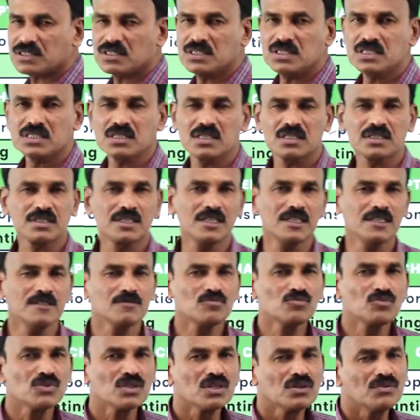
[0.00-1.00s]
These are the
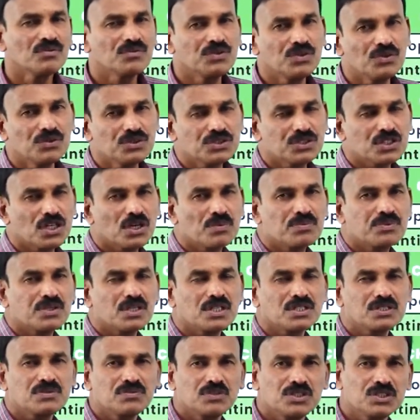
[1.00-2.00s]
few
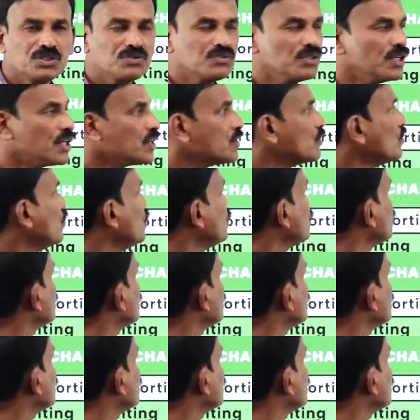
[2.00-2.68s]
chapters which we are going